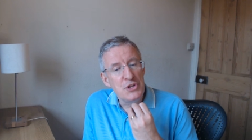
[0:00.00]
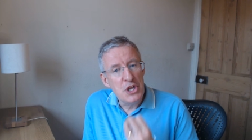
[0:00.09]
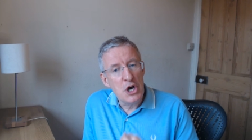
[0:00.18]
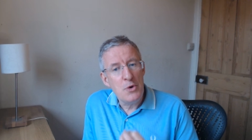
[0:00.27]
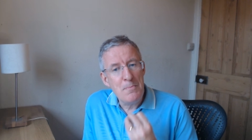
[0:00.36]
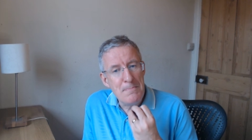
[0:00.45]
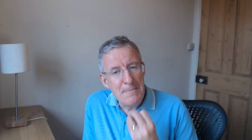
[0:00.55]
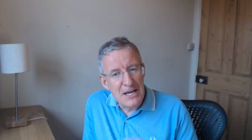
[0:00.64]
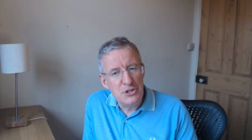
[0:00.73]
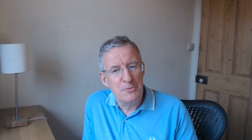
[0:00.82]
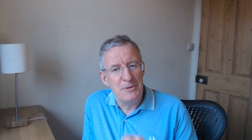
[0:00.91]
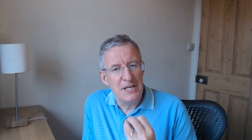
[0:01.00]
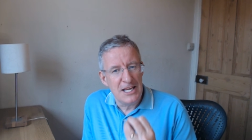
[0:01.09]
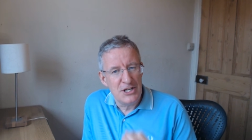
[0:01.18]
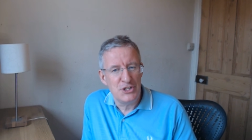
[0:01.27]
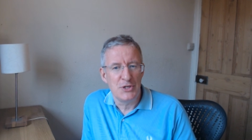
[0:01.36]
no measurement
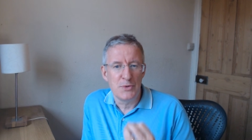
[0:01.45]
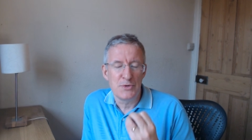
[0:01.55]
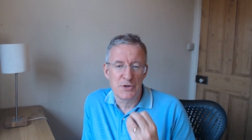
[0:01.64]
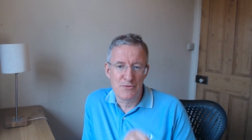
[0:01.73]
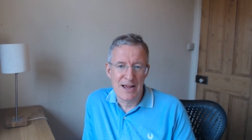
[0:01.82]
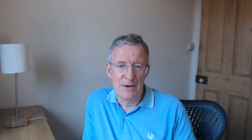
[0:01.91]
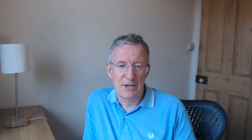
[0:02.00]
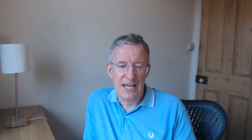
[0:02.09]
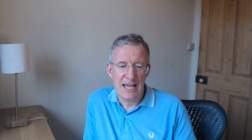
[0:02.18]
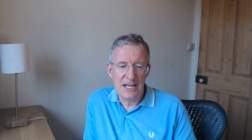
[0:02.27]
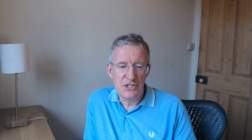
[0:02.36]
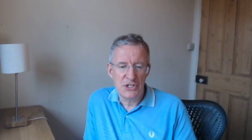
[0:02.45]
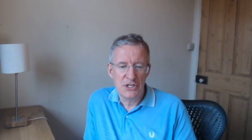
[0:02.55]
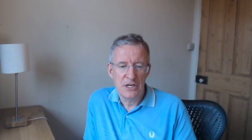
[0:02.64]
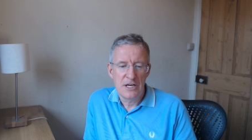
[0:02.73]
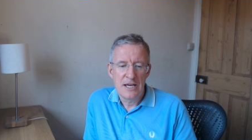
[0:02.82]
issues around
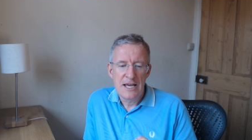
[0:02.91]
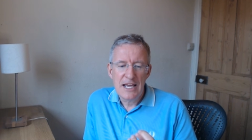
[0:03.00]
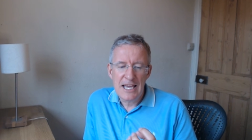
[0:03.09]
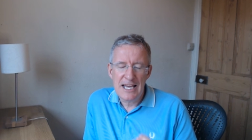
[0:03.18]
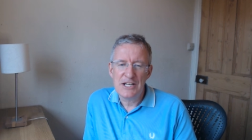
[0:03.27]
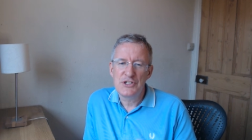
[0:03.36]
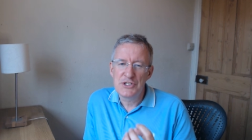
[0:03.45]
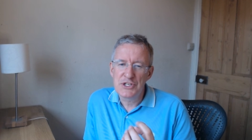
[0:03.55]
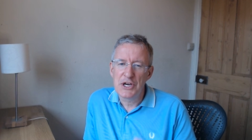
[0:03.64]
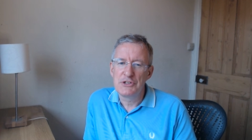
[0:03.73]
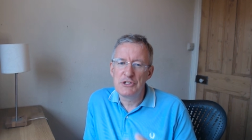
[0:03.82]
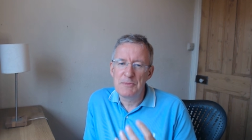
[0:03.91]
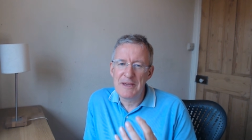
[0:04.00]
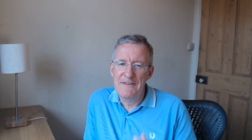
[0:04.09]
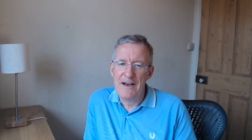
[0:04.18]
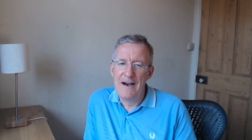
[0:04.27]
cash, cash is going to
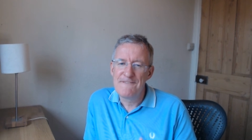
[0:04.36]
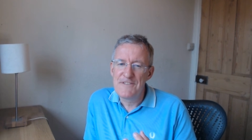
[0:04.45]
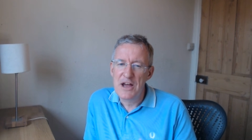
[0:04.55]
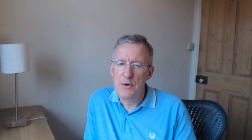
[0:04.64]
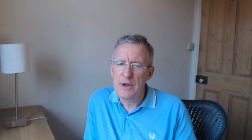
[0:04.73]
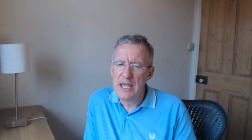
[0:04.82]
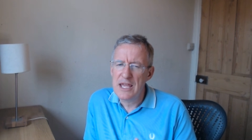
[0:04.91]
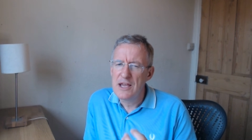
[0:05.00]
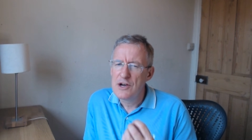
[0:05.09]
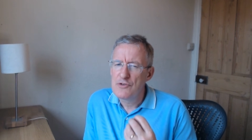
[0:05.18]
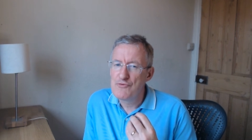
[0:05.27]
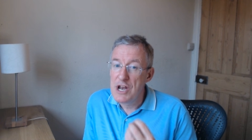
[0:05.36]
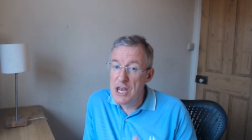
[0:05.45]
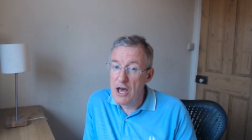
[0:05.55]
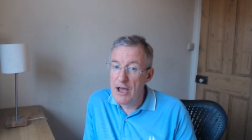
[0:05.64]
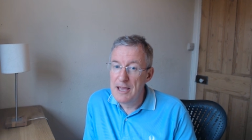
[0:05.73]
be a very
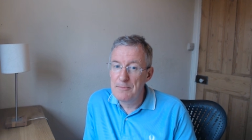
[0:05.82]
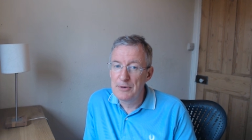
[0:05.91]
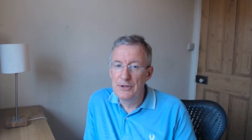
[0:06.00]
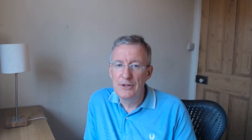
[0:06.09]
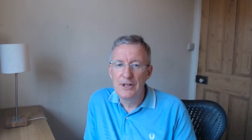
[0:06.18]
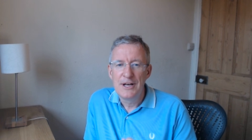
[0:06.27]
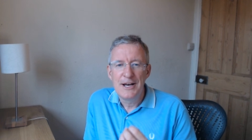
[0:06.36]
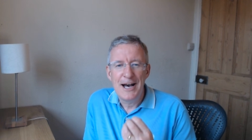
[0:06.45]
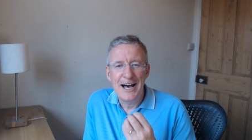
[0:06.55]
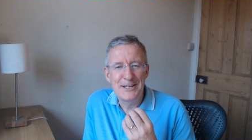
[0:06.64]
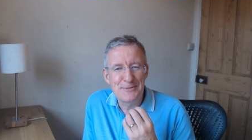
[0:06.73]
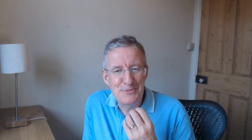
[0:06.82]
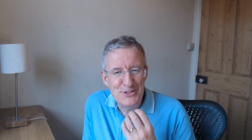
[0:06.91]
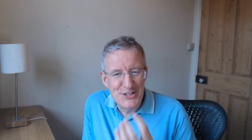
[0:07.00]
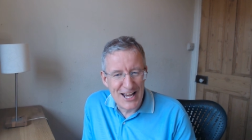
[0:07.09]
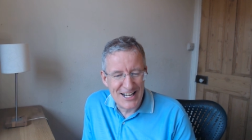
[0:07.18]
reliable and
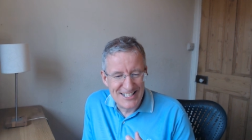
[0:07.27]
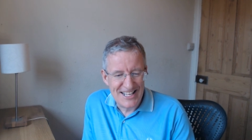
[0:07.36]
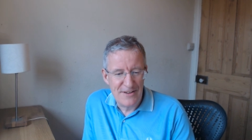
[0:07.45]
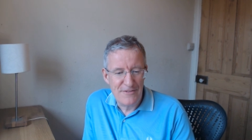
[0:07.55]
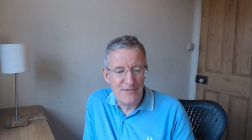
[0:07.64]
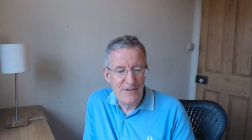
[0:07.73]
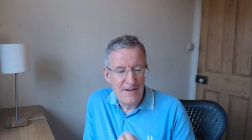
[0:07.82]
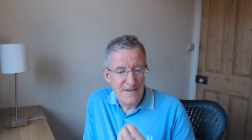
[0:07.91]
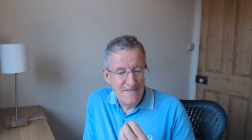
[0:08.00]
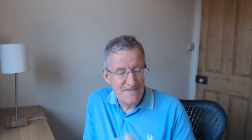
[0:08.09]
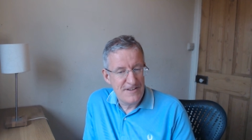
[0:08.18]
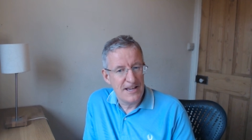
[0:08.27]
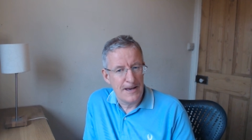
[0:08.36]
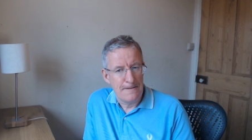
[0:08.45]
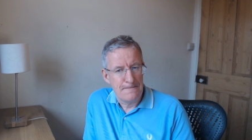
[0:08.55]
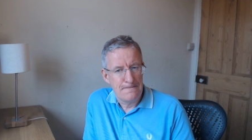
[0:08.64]
objective figure.